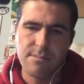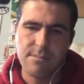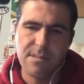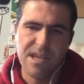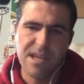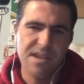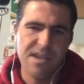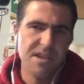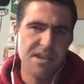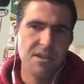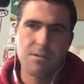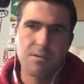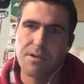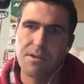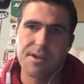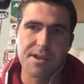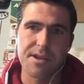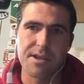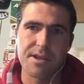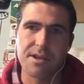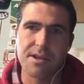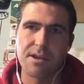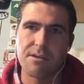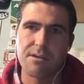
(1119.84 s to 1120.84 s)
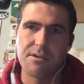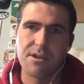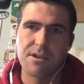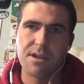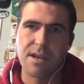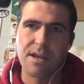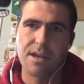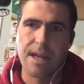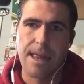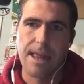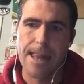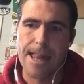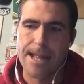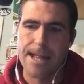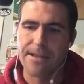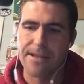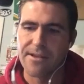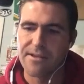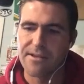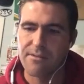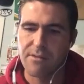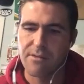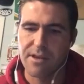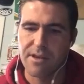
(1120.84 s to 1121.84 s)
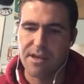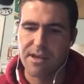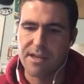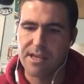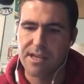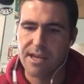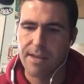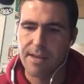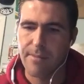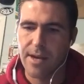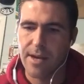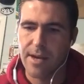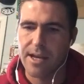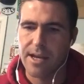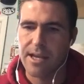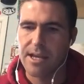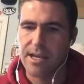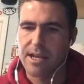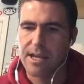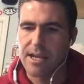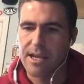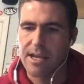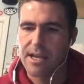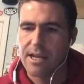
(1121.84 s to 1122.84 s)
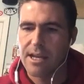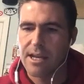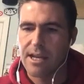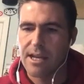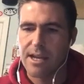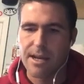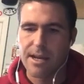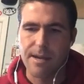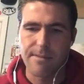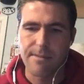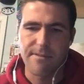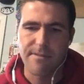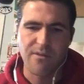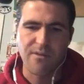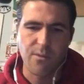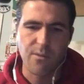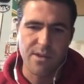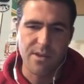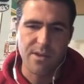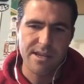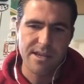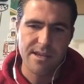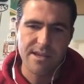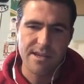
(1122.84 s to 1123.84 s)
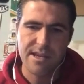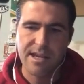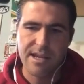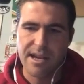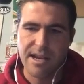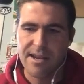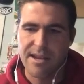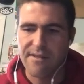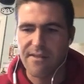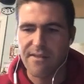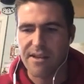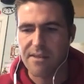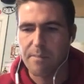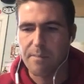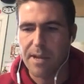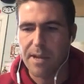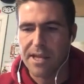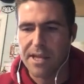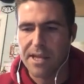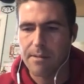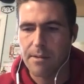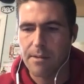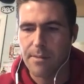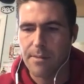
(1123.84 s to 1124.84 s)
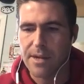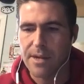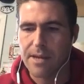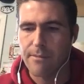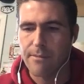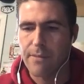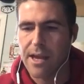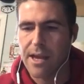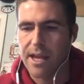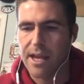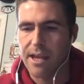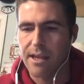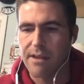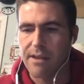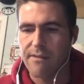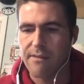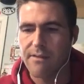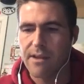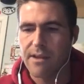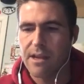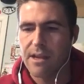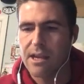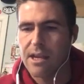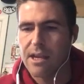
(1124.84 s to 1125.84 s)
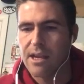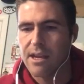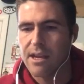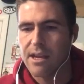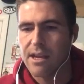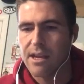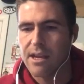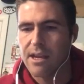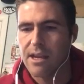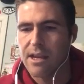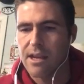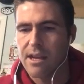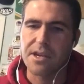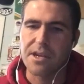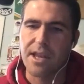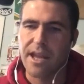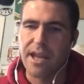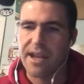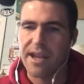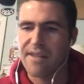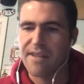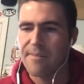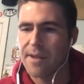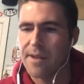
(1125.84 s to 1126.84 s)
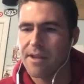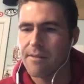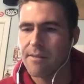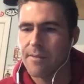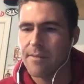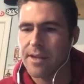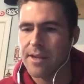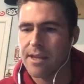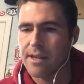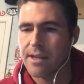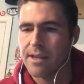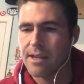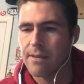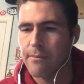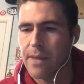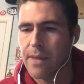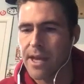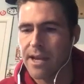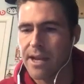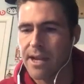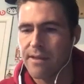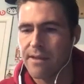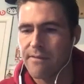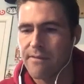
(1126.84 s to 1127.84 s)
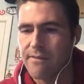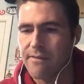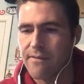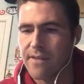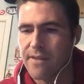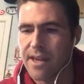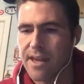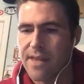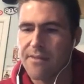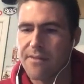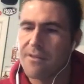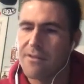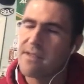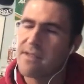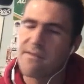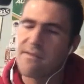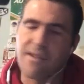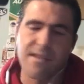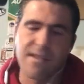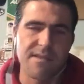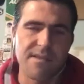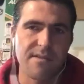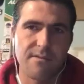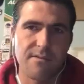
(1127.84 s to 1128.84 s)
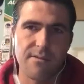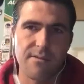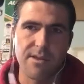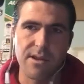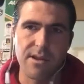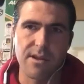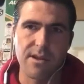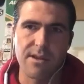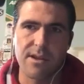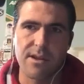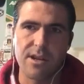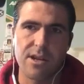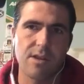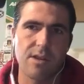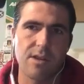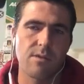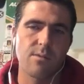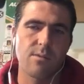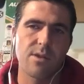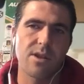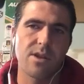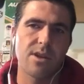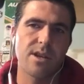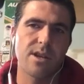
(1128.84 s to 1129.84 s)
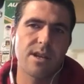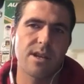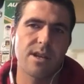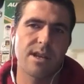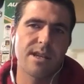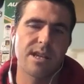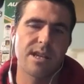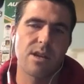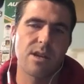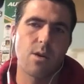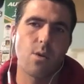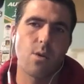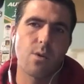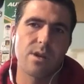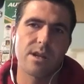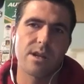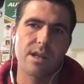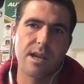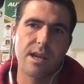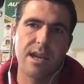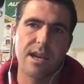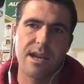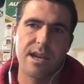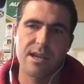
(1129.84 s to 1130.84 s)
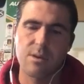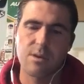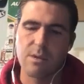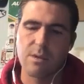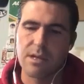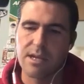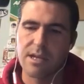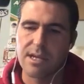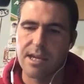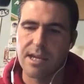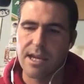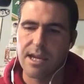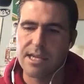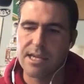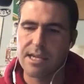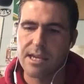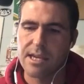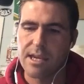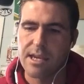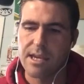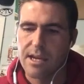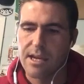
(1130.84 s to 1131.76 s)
He's a really good coach. Nothing really to say about it. If Winston's in, I expect them to be competitive. If Hill's in, I expect them to be competitive. And their defense is really good this year, which isn't always the case with the Saints.